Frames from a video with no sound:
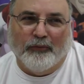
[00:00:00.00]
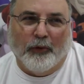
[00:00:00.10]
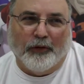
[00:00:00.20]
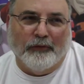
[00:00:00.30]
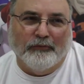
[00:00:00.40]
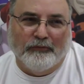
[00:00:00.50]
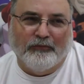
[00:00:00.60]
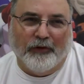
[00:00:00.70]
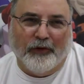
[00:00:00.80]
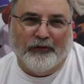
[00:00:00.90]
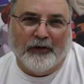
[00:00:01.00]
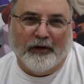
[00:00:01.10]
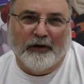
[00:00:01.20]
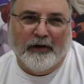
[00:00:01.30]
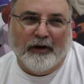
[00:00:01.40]
working. What
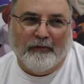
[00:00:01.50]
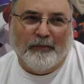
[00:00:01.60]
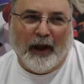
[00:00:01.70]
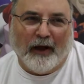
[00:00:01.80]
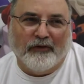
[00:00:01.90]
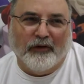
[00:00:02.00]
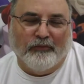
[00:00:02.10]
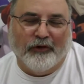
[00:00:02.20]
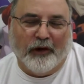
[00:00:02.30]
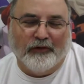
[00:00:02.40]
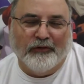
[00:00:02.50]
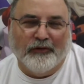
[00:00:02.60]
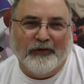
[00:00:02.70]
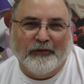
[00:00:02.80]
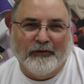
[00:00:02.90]
studio? Which one? Bakshi
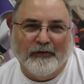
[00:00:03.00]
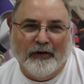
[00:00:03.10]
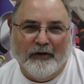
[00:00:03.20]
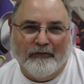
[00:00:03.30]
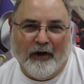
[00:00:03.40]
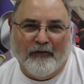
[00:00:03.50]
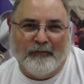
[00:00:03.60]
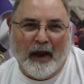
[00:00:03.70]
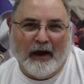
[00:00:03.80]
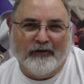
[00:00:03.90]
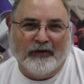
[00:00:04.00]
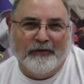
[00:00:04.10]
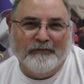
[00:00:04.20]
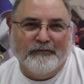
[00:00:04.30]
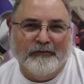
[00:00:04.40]
Productions. Bakshi. Ralph
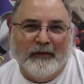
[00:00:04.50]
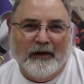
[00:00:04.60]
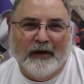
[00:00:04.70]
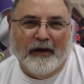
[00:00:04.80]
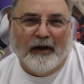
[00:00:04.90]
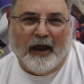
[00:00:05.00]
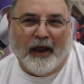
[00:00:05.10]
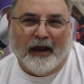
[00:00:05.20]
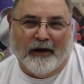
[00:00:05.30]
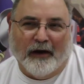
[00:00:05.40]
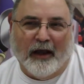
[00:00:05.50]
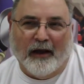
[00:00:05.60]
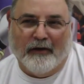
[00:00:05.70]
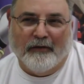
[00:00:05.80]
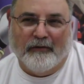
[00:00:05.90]
Bakshi. And, the uh, division